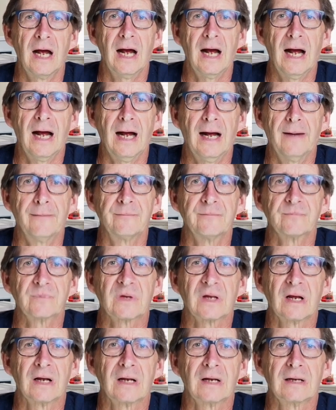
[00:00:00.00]

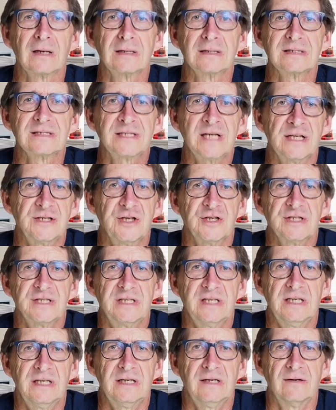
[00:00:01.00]
um, such as
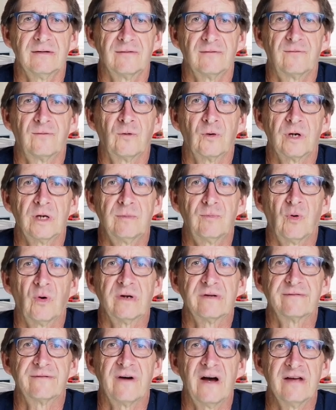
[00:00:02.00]
the
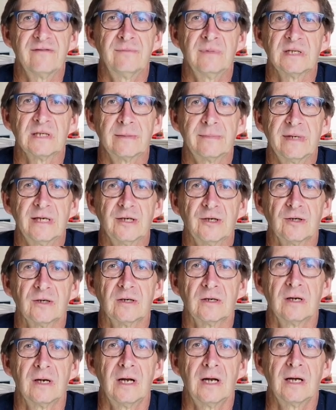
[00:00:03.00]
40.5
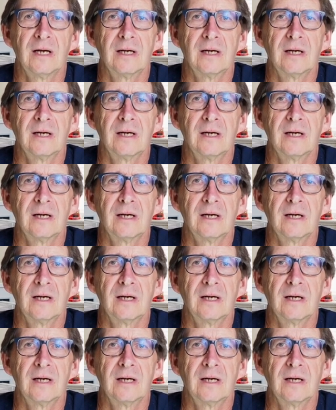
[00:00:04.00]
millimeter